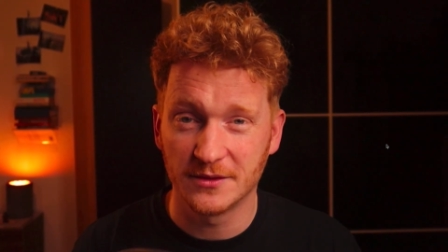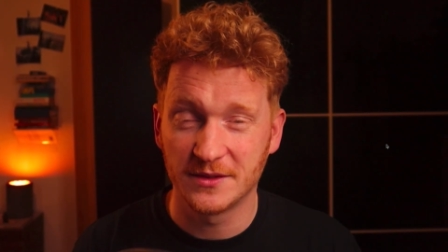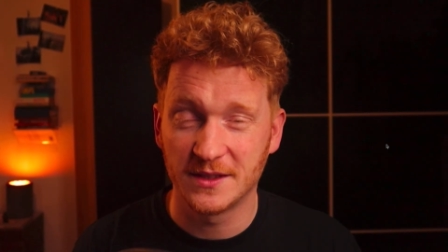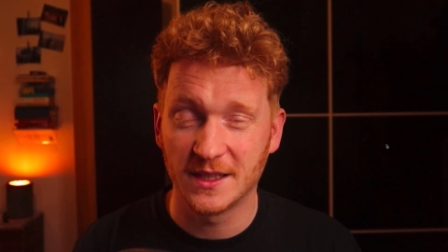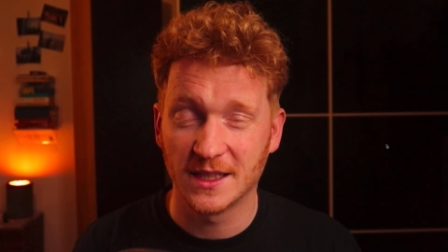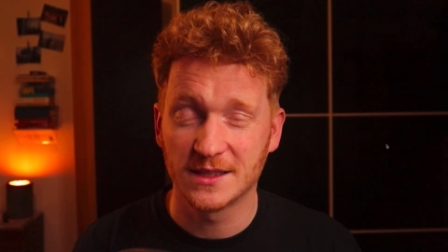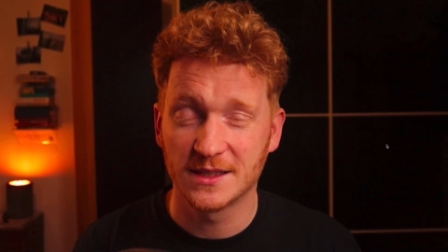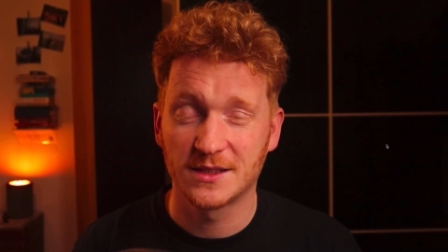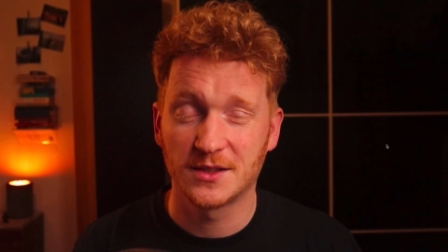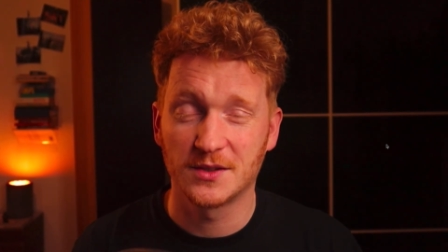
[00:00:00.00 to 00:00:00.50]
If
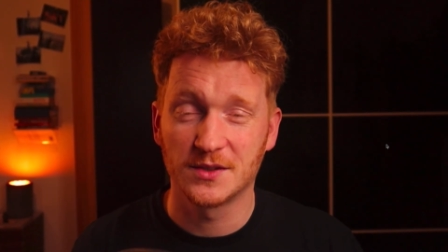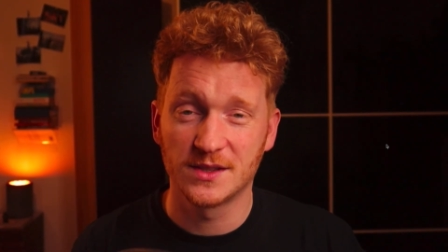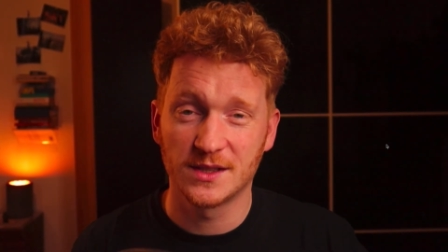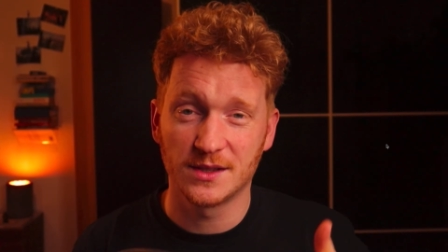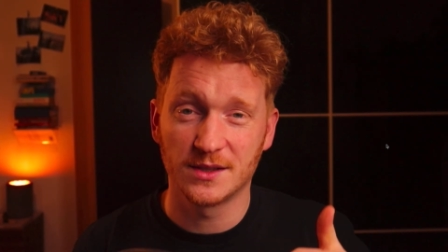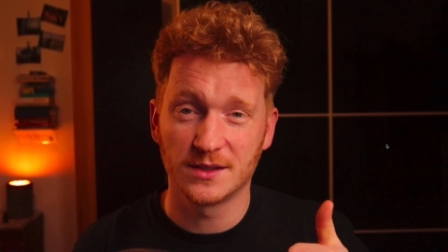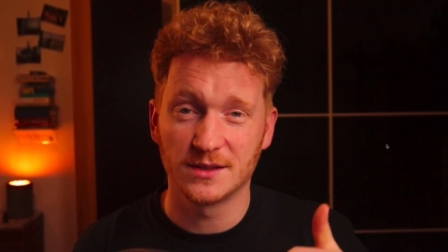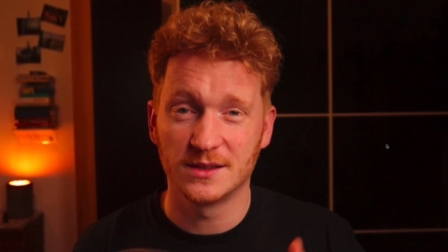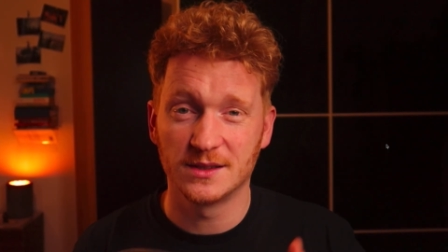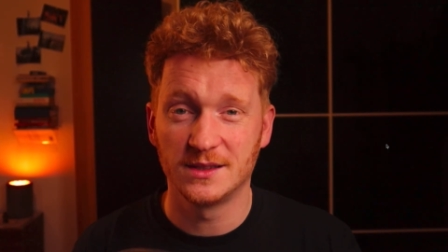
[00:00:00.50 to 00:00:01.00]
yes,
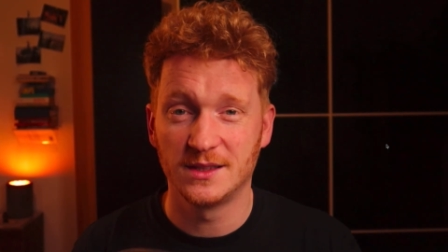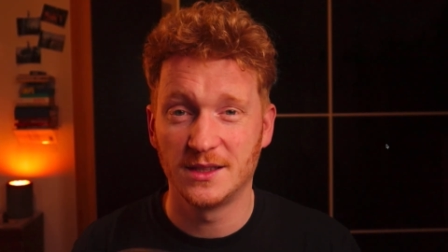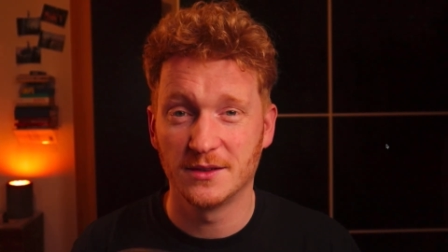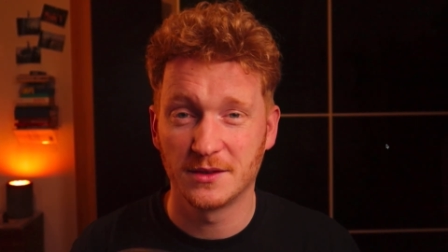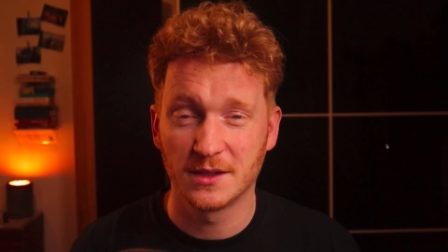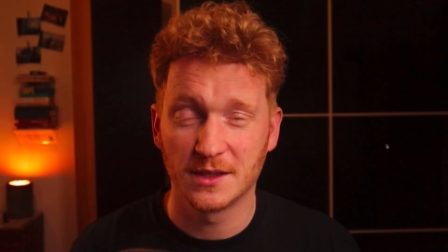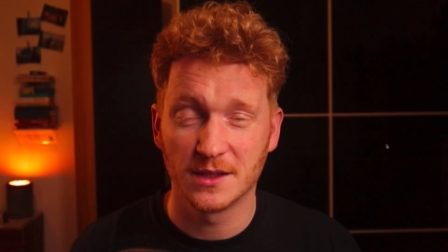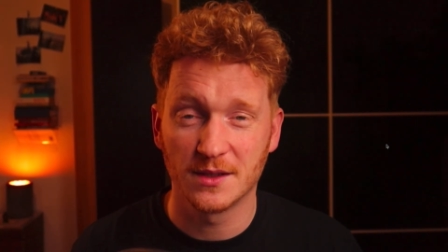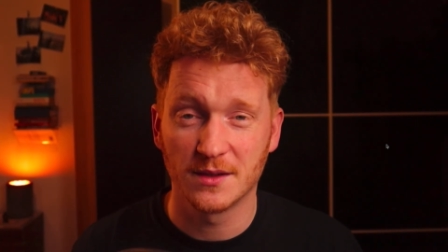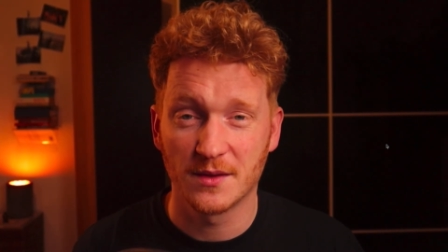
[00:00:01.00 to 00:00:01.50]
consider
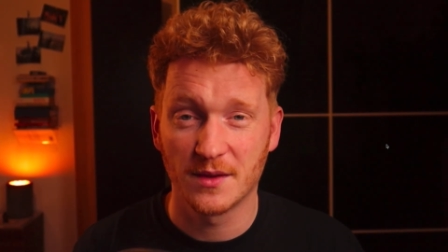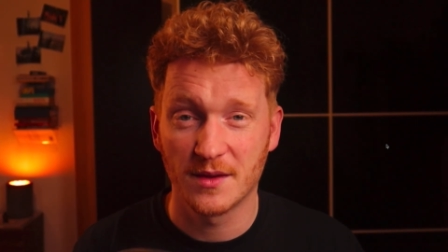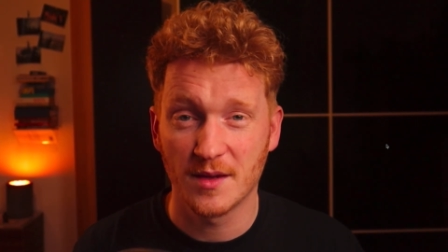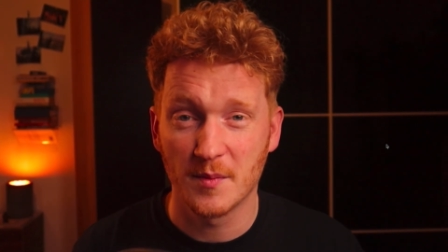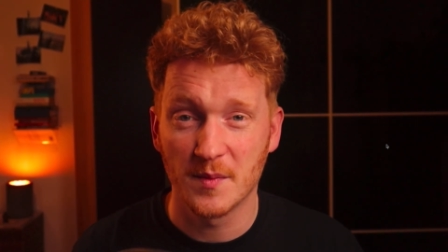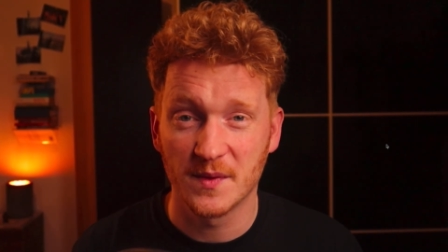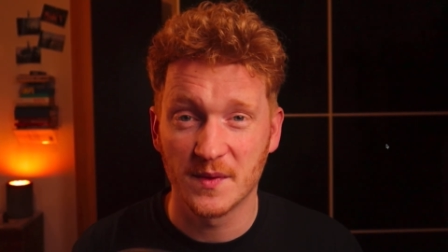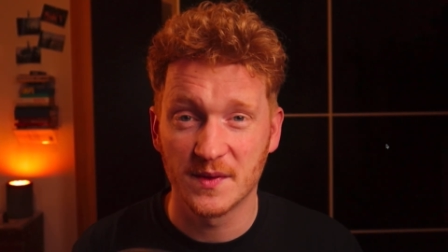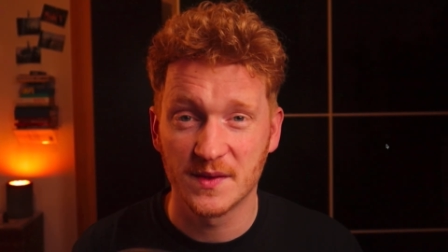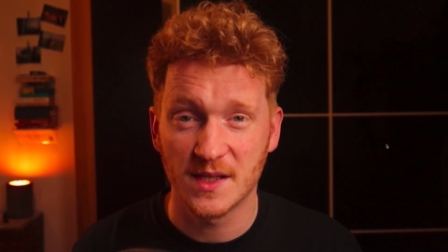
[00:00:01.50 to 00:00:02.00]
giving it a
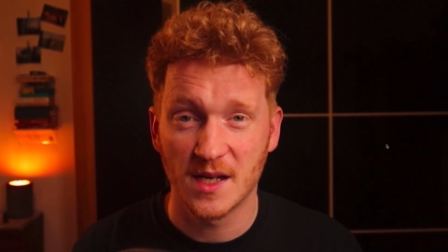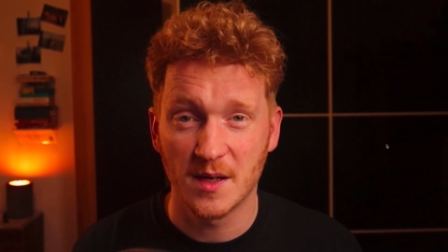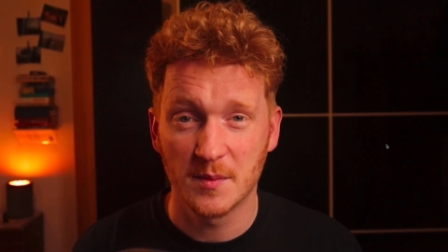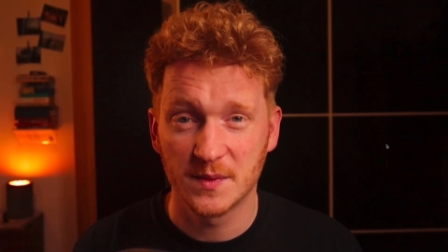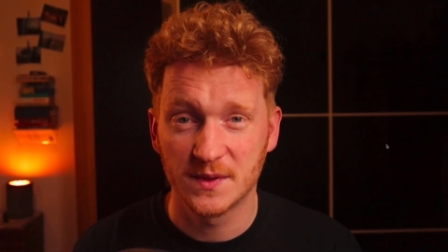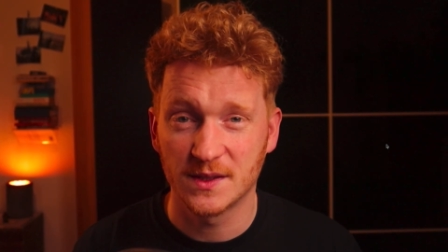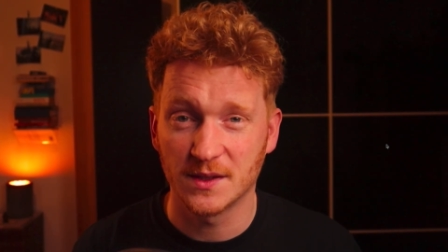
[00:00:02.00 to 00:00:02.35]
thumbs up.